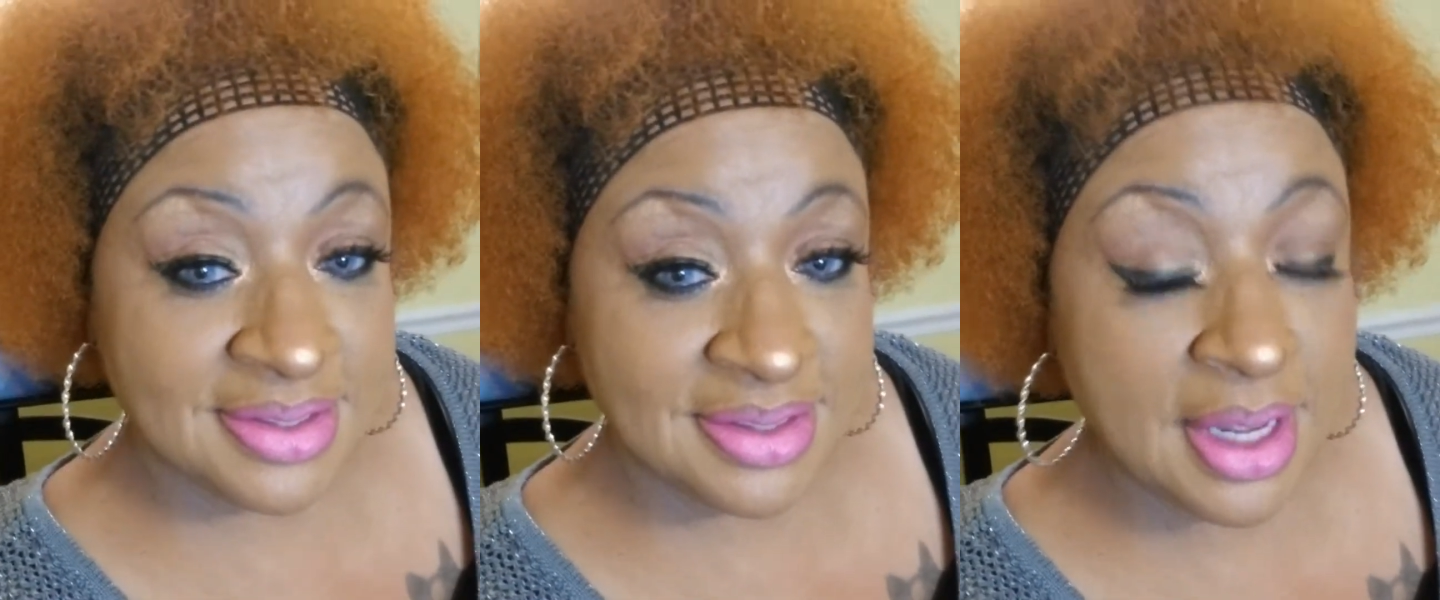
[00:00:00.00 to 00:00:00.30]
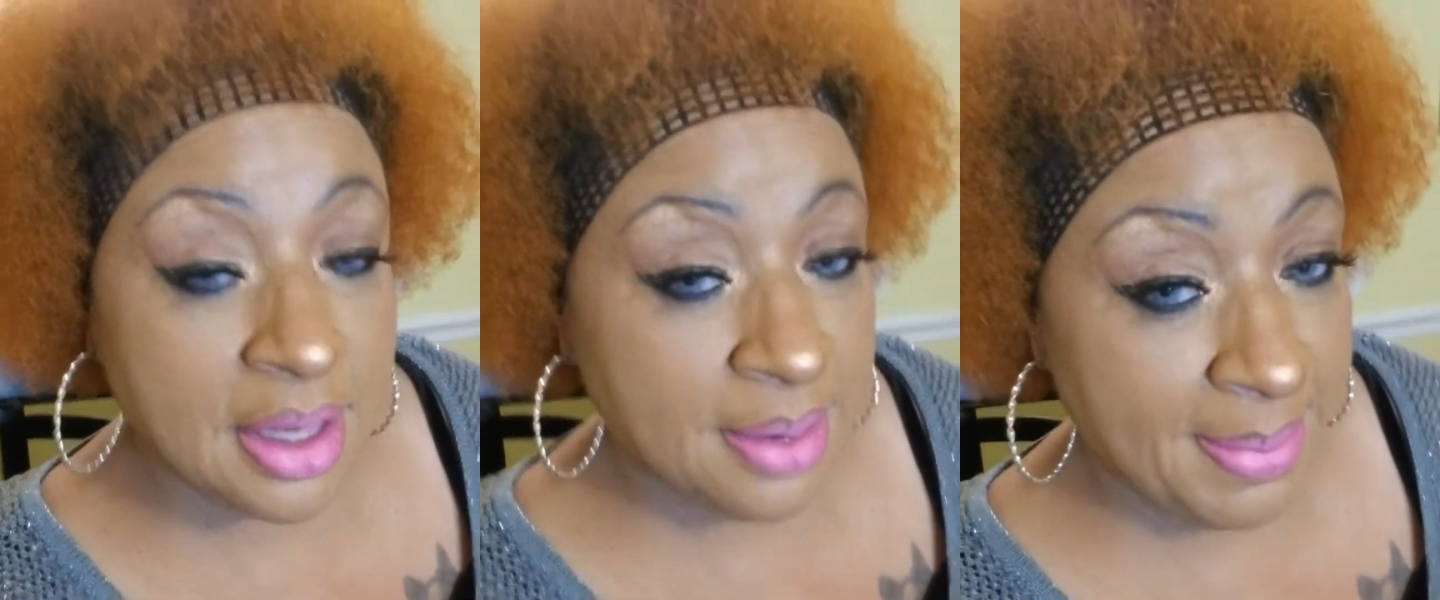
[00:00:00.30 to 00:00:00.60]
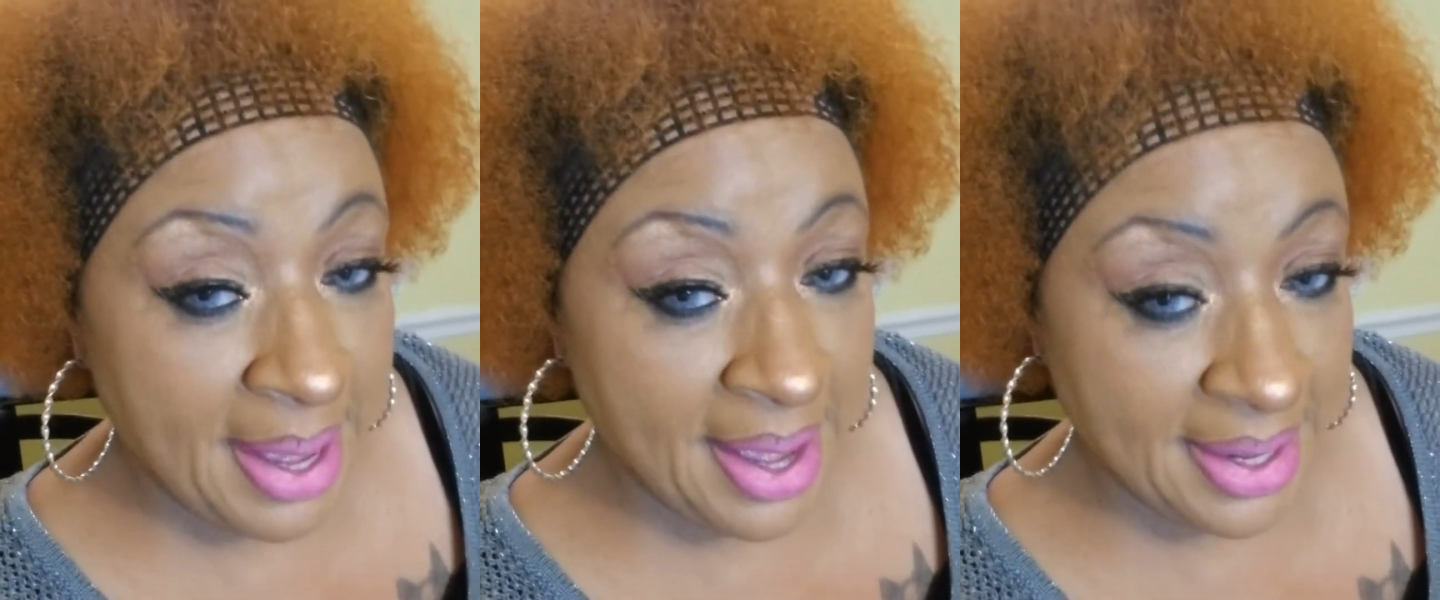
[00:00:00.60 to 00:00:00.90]
they're good
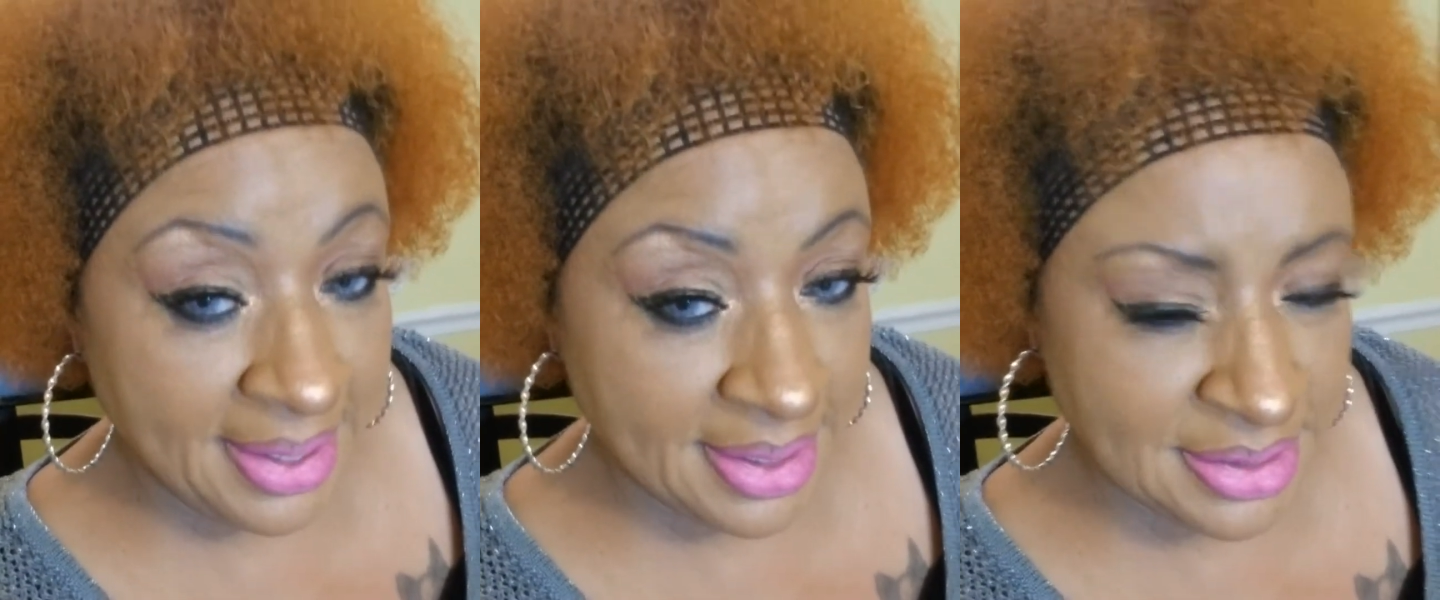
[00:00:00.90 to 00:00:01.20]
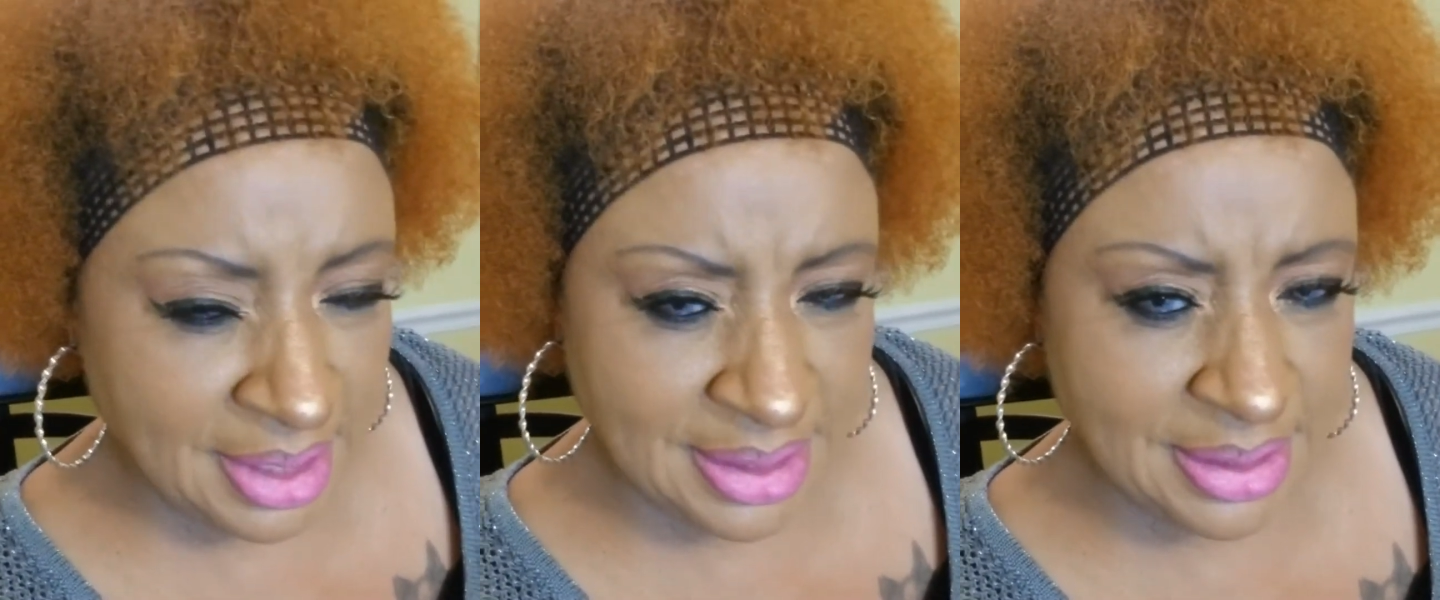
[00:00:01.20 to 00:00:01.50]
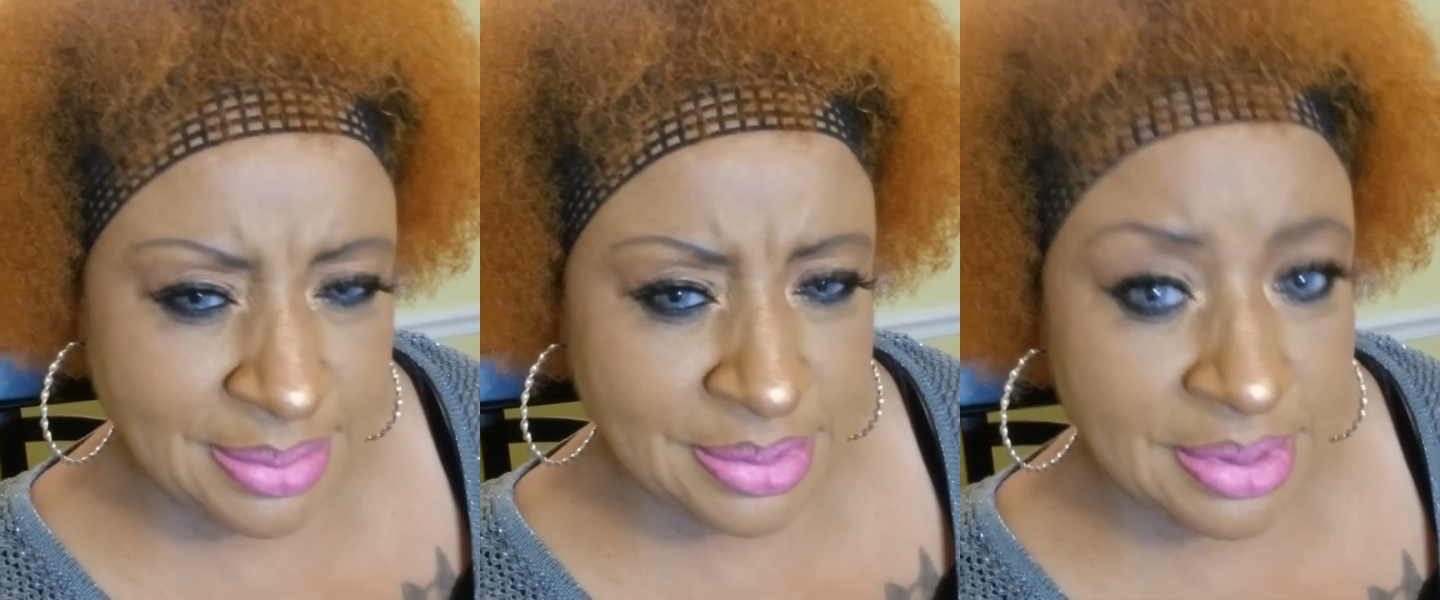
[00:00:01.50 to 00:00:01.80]
buy, because I think
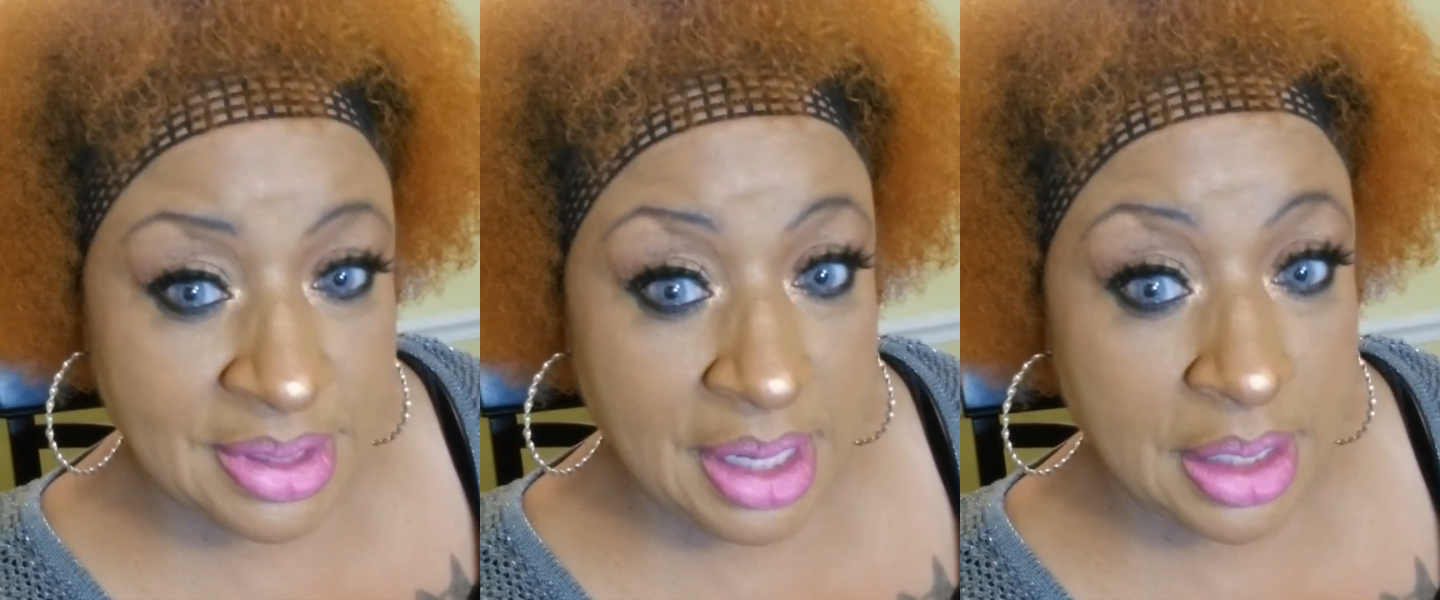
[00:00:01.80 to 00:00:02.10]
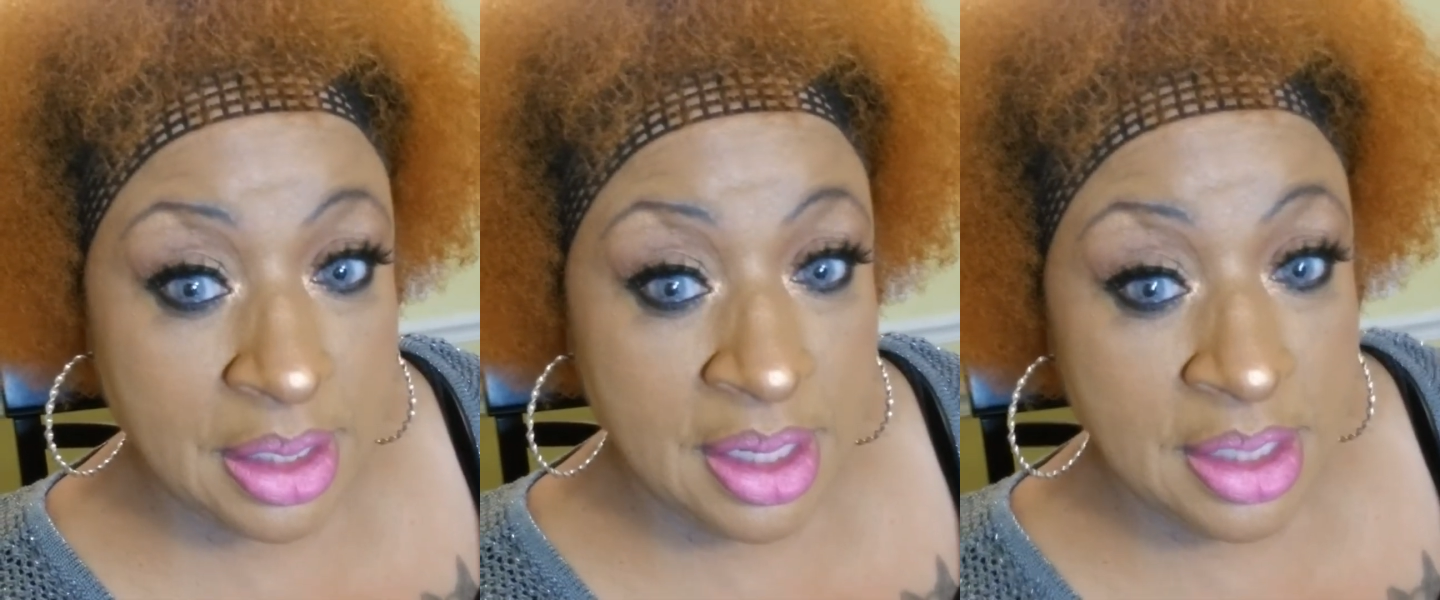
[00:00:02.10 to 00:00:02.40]
there was only like